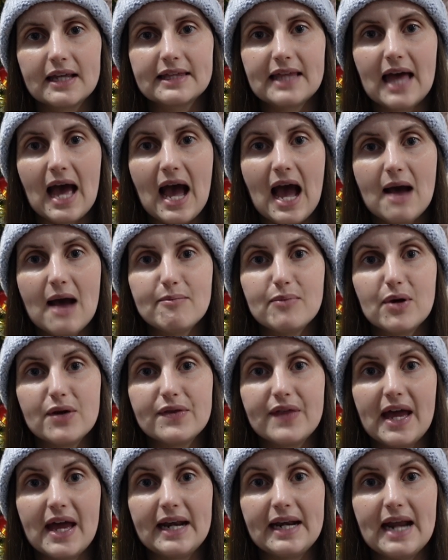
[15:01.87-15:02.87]
that,
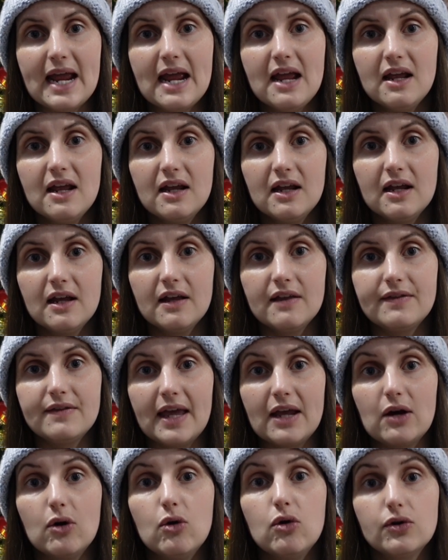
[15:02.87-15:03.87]
but then
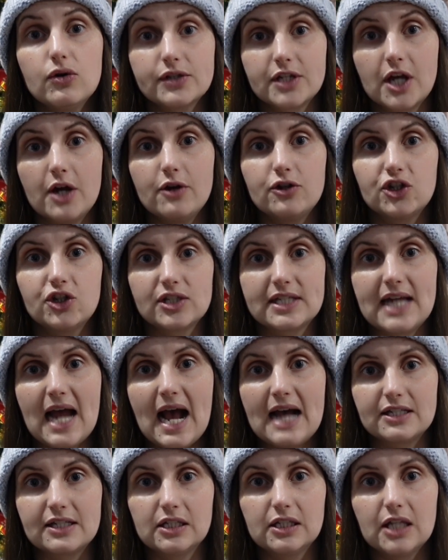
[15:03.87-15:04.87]
they also just
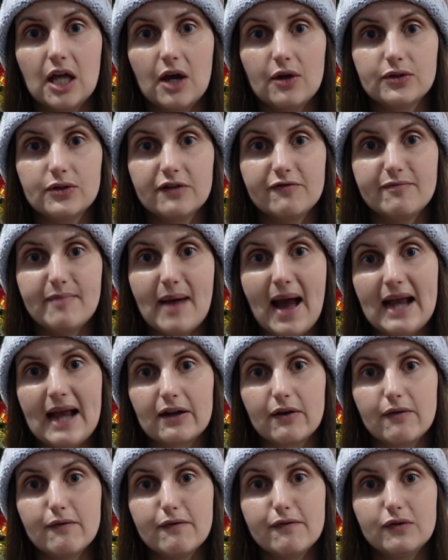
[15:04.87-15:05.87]
had a load of
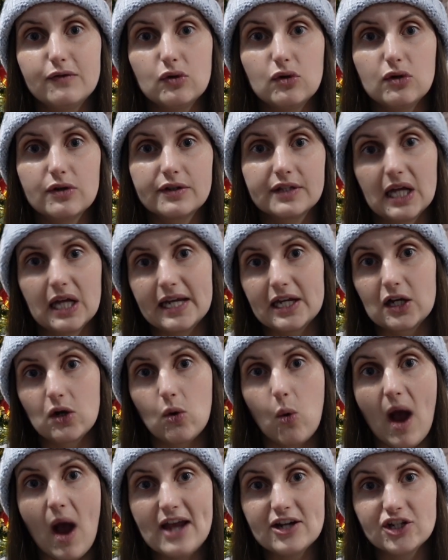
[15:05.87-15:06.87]
back and forth like
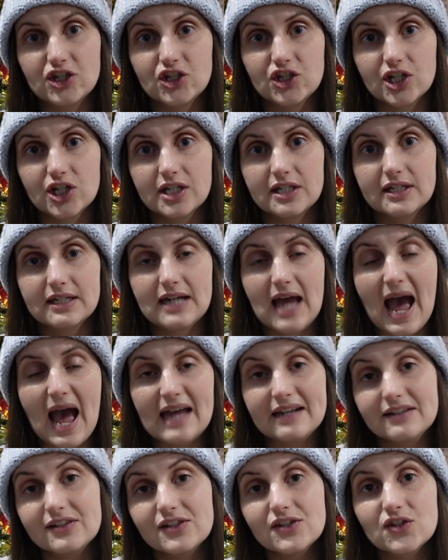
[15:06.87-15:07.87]
question
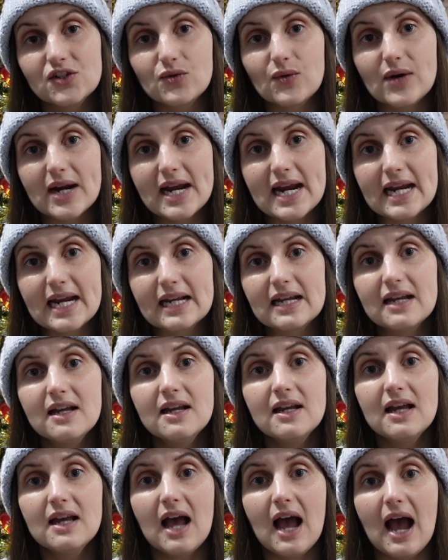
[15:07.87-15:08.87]
answering,
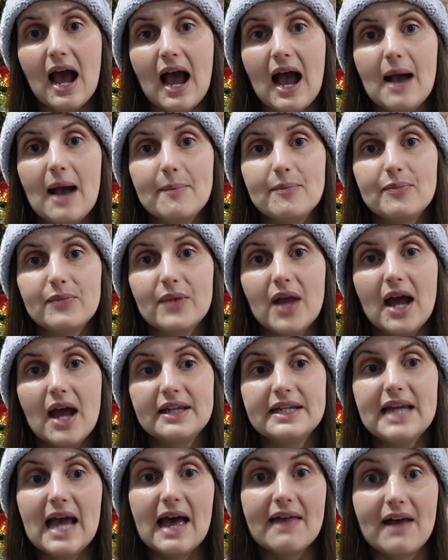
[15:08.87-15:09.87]

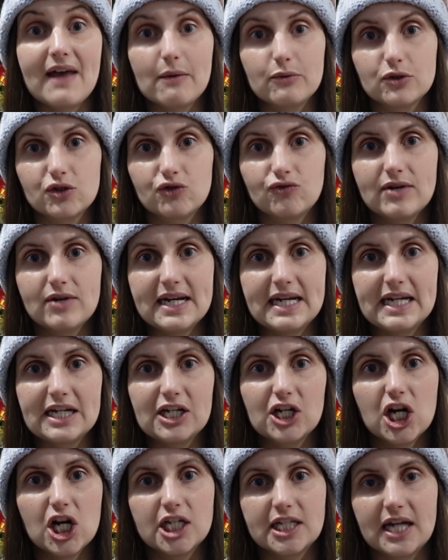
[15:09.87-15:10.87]
and yeah, that was really
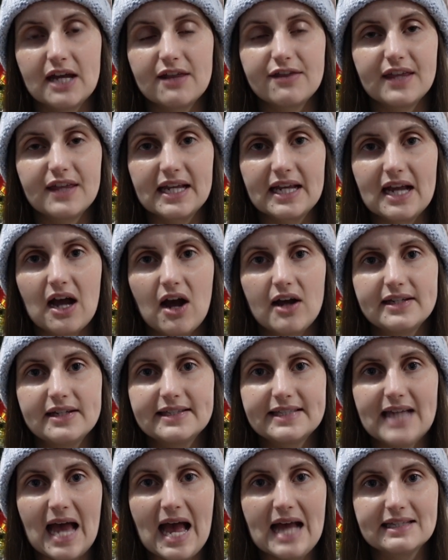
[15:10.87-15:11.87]
good. I think I
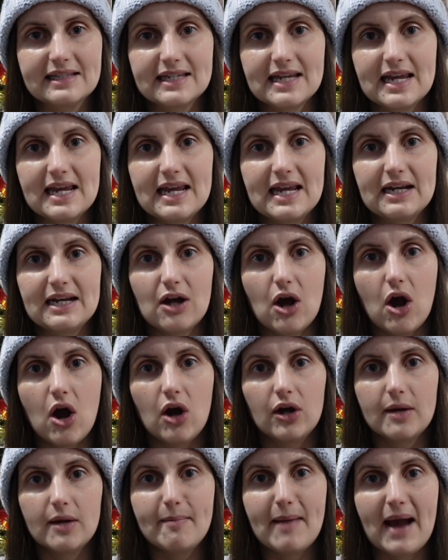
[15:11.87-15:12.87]
sat in
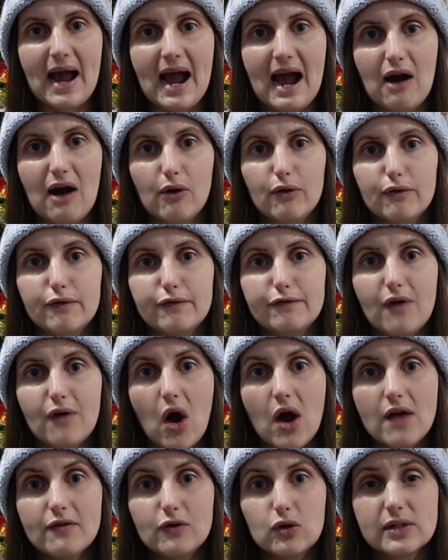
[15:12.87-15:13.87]
on about
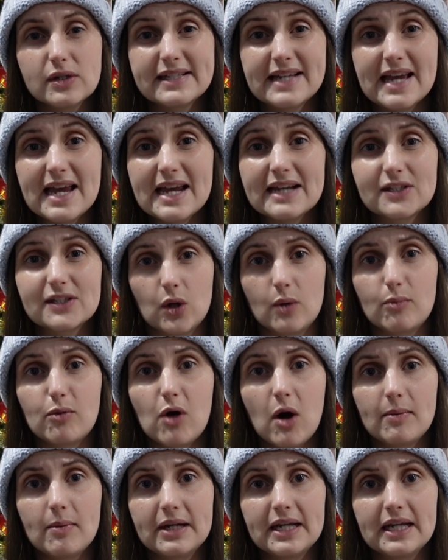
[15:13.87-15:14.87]
5 or 6, so I
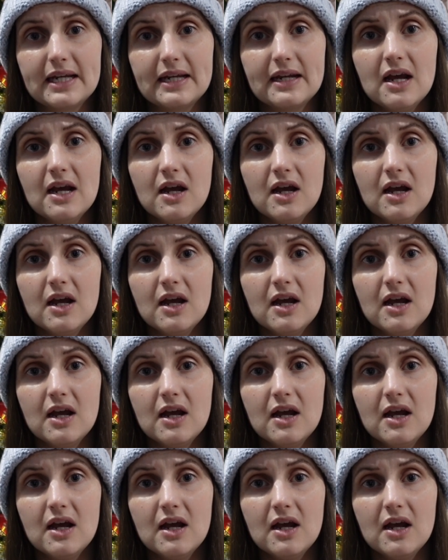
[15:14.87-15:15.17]
probably